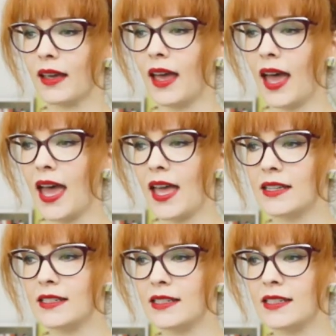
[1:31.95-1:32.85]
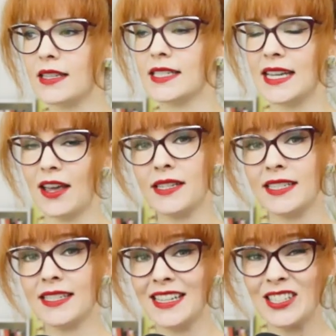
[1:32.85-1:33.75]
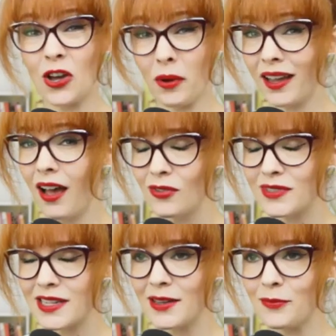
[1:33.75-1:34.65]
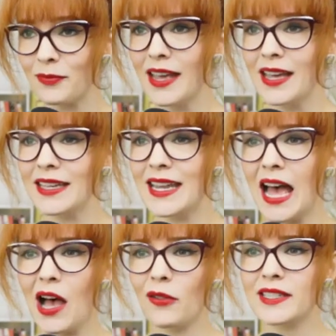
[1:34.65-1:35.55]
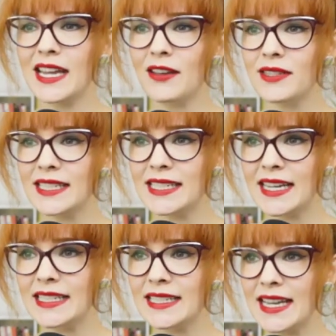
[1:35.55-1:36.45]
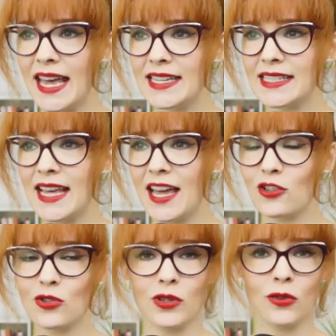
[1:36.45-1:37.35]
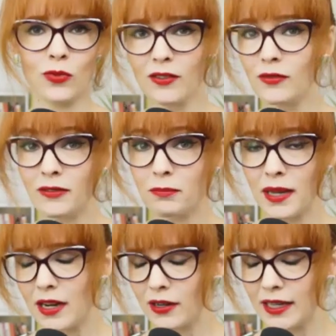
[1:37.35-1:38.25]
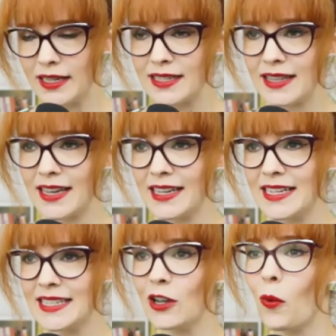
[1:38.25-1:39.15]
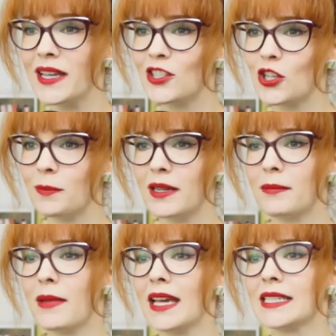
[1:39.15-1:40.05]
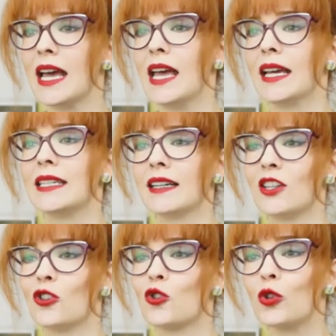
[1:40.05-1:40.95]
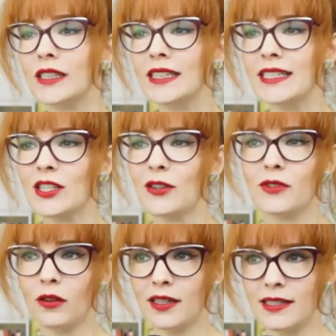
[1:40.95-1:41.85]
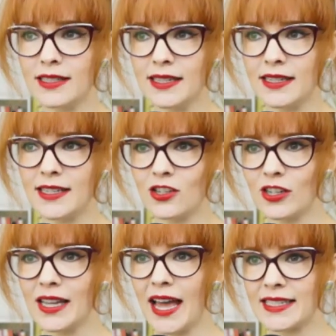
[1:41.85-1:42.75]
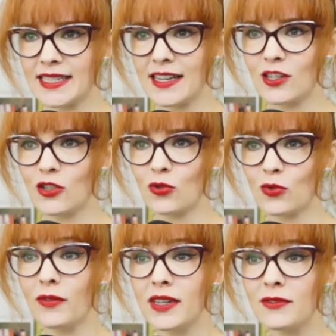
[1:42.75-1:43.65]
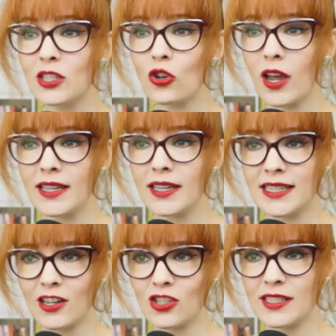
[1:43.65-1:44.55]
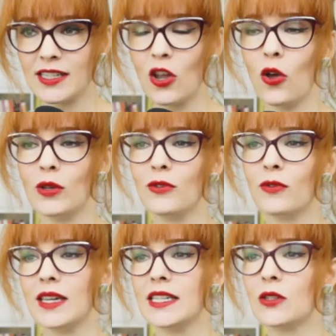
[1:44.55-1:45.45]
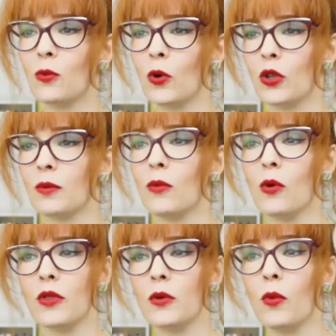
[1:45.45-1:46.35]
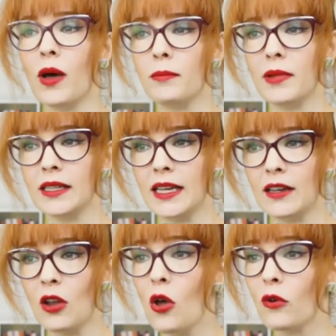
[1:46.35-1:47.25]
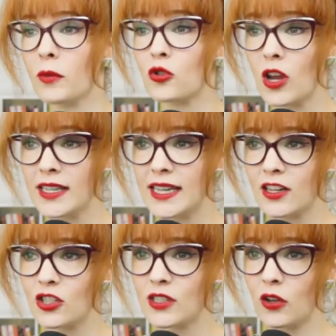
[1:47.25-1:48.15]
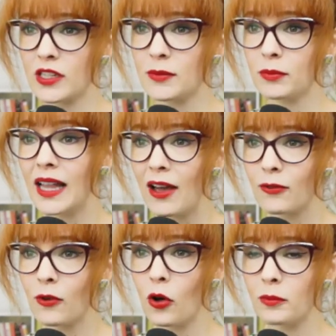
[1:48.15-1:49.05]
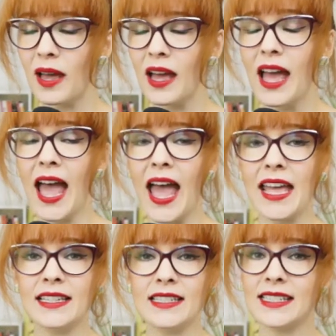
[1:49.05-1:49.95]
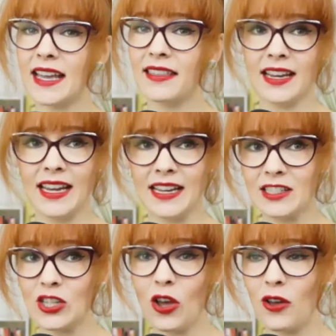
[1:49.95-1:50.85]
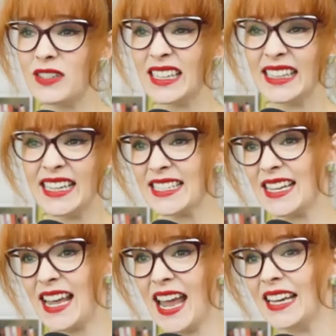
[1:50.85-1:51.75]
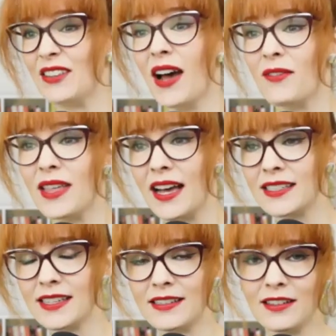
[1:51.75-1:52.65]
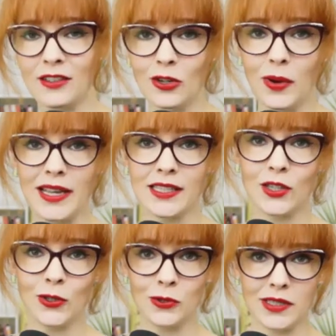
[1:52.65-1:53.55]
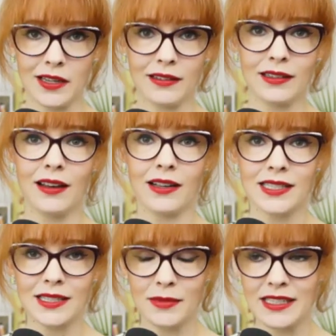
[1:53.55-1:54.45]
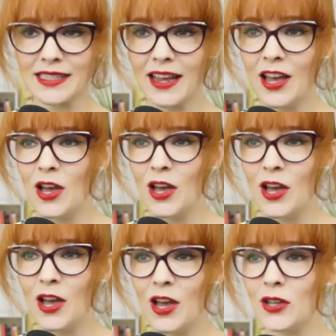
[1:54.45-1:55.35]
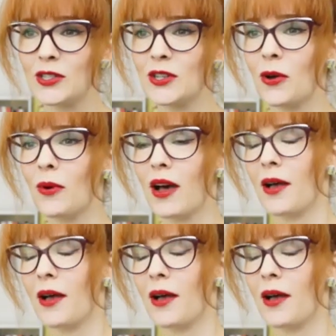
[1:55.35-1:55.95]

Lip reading: and the CFTC is going after them. Now, the CFTC says that during the relevant period that is in question, Bitmex conducted trillions of dollars in digital asset derivatives transactions and earned fees worth more than $1 billion from transactions on its platform, and say that it served at least 85,000 US user customers. So